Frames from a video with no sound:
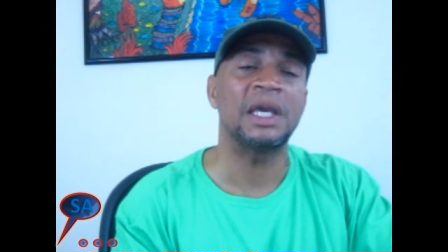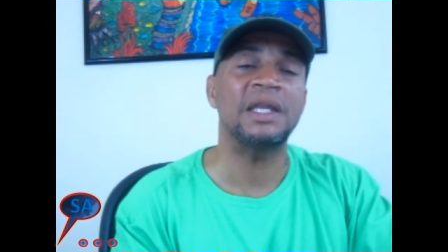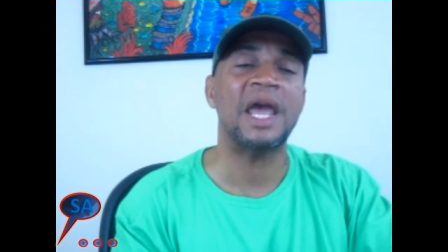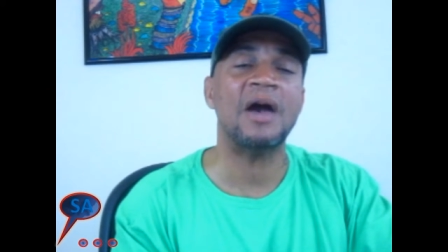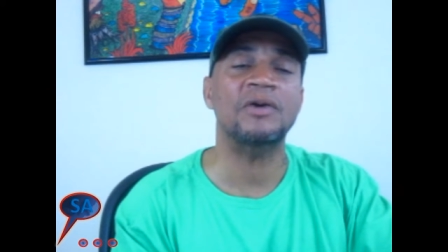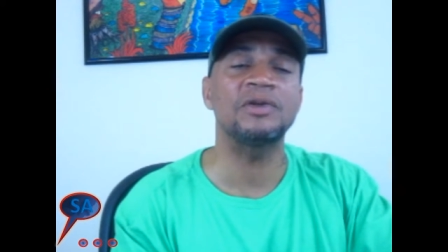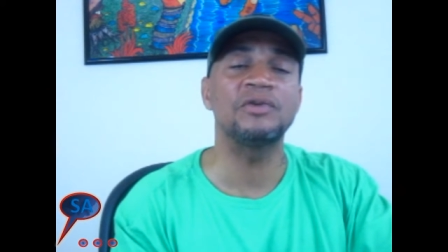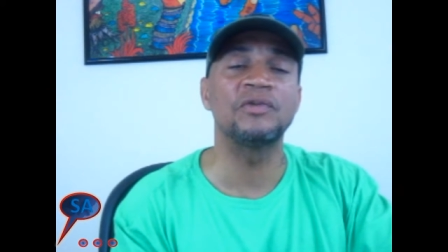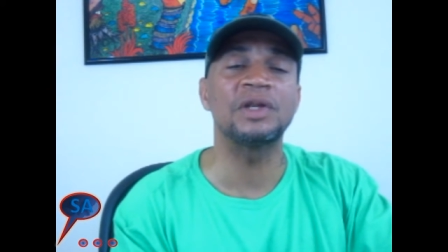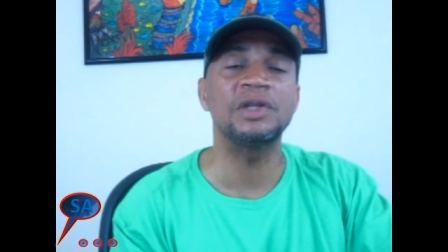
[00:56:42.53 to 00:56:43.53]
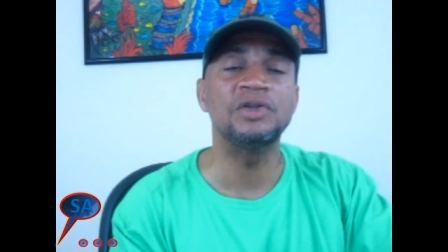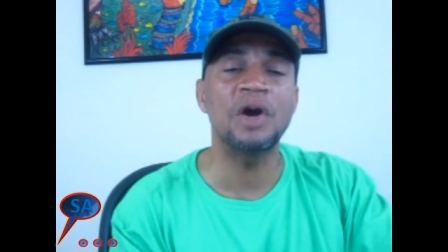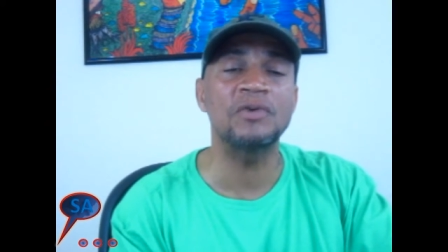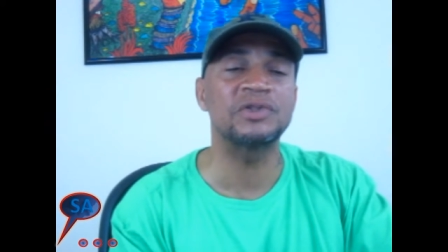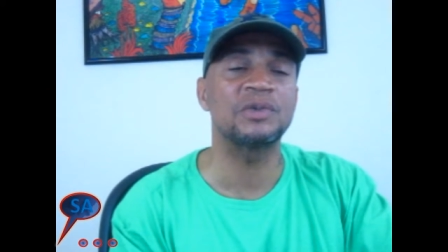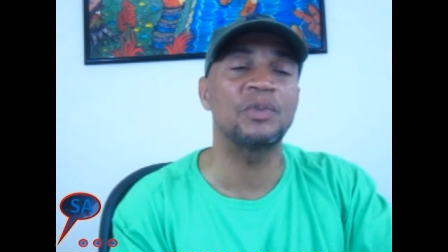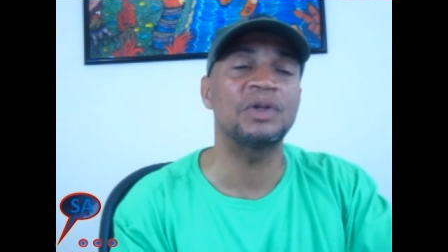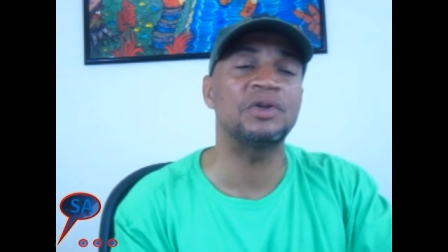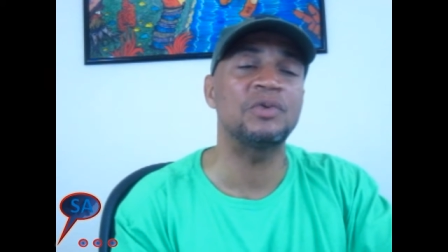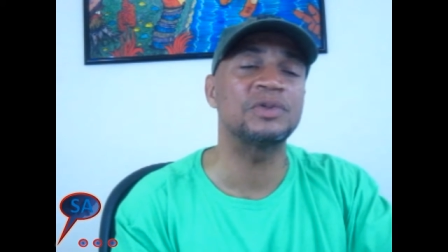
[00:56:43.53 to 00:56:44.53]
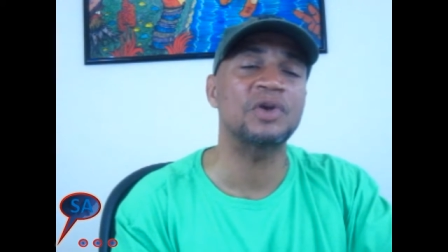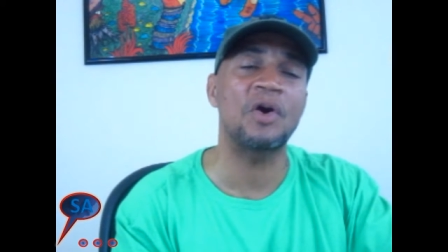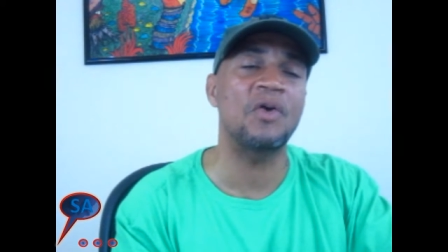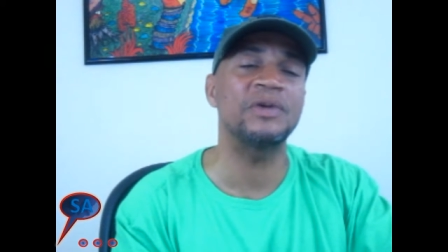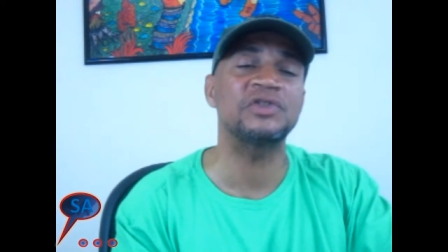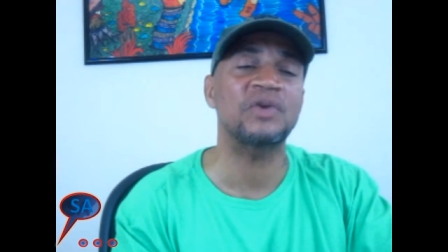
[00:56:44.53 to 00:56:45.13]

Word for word: And how can you really know someone who is always